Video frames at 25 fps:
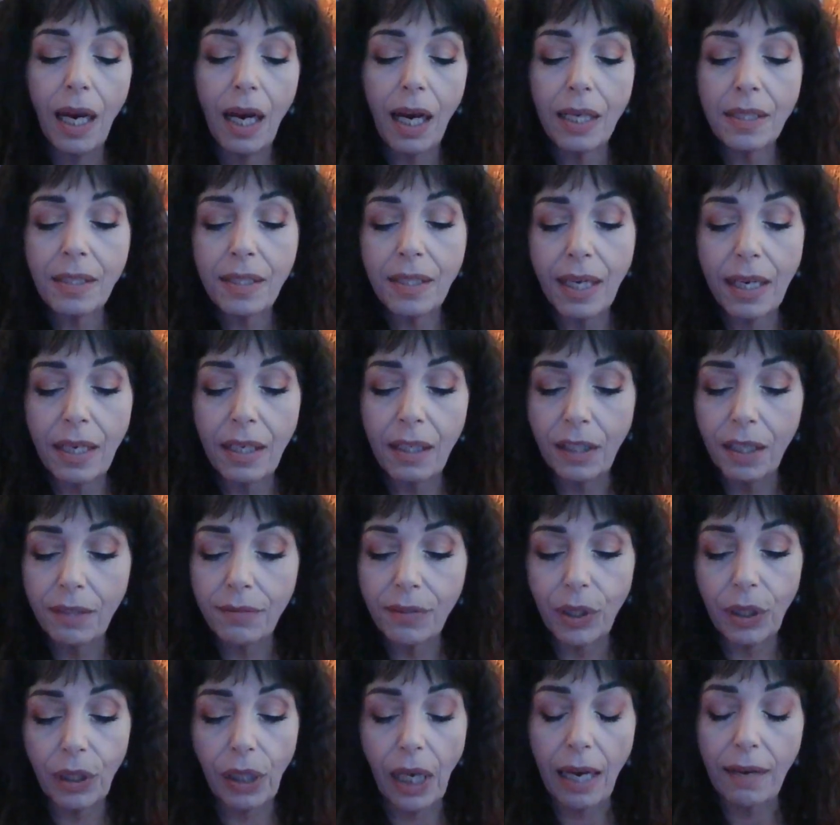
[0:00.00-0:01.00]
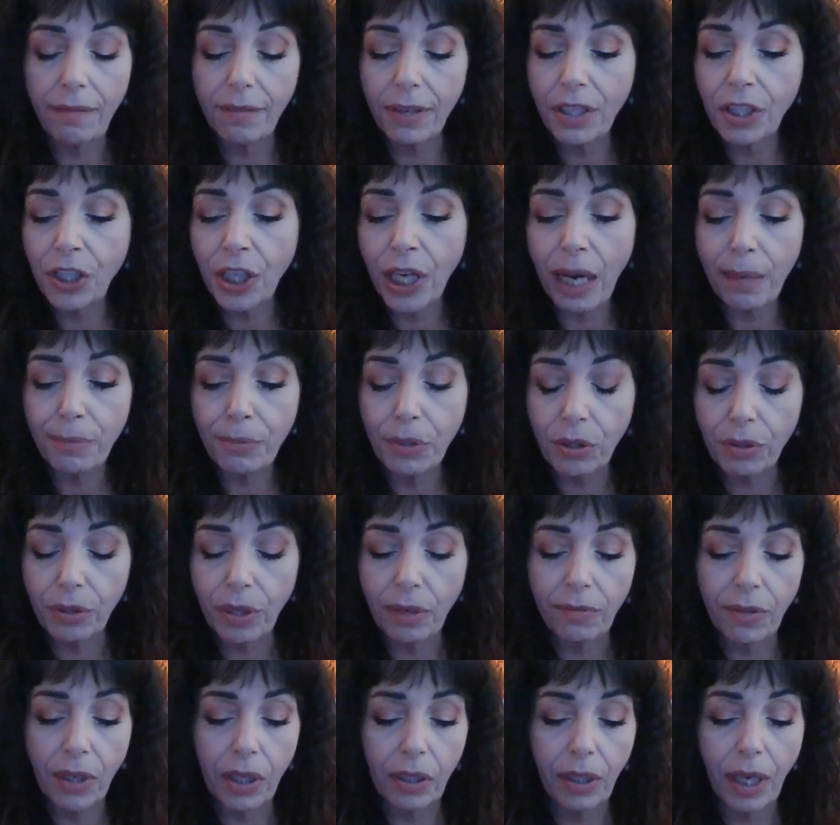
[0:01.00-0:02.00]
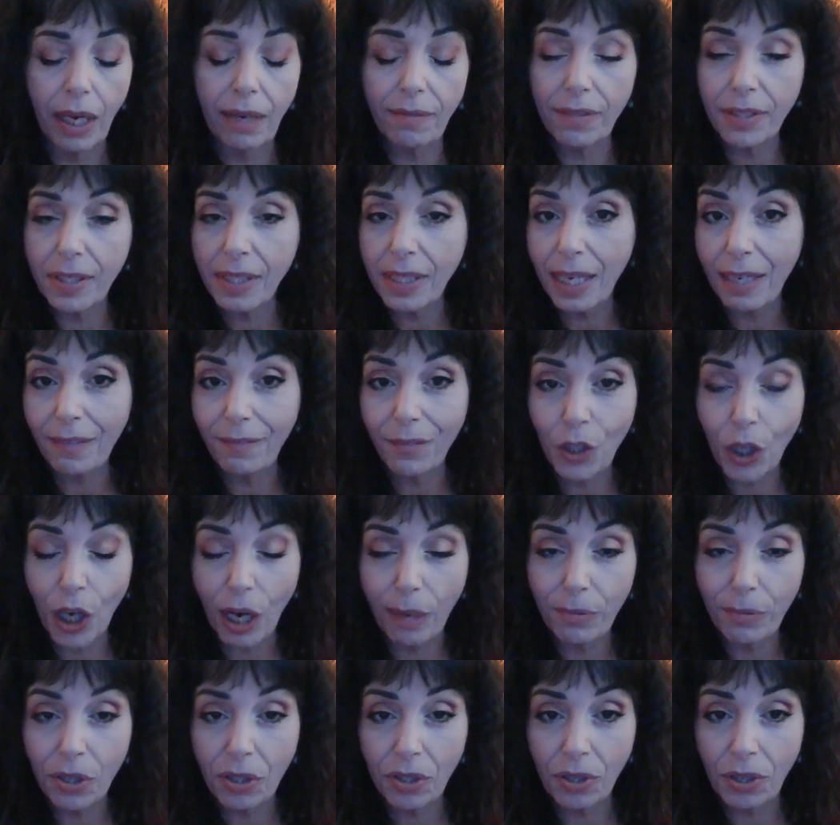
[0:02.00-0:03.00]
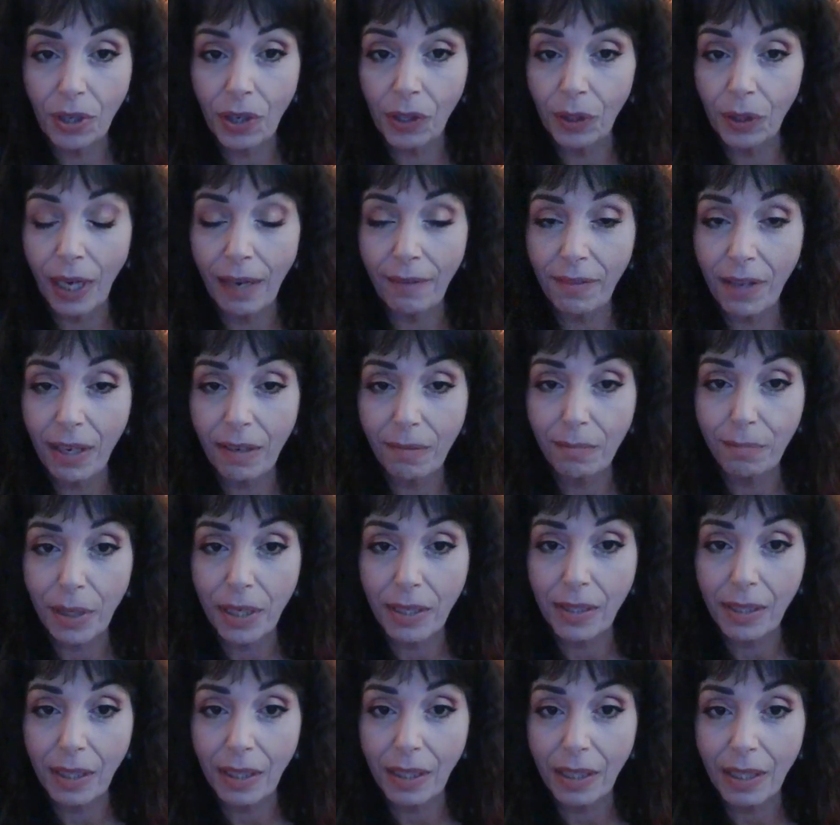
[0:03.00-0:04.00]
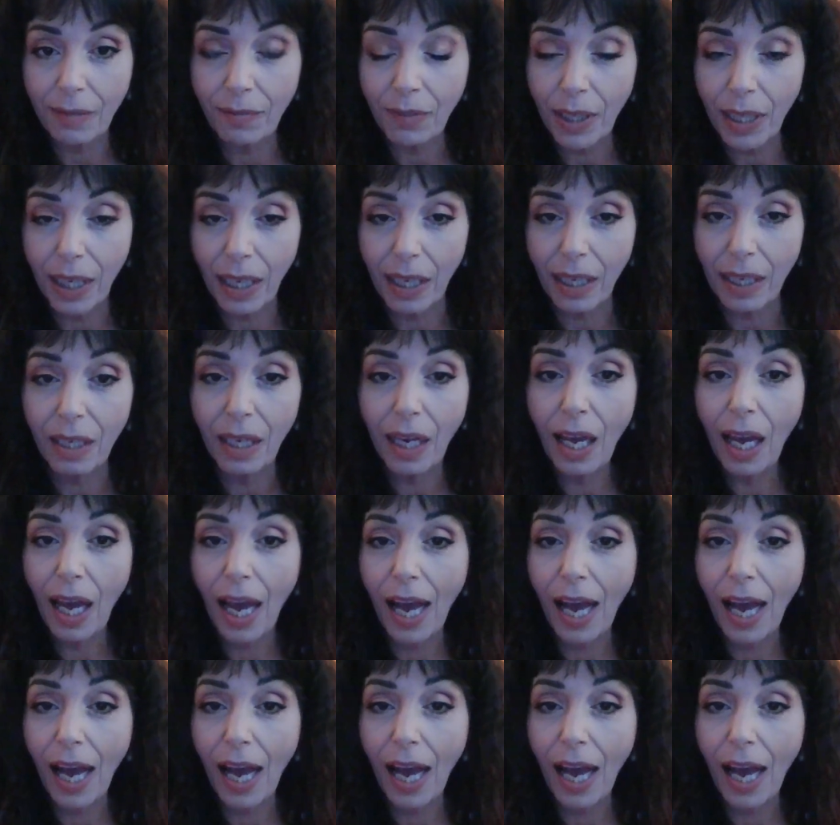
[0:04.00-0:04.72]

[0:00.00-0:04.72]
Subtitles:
a cycle of our life, a chapter of our life, a set of chapters in our life that have been significant.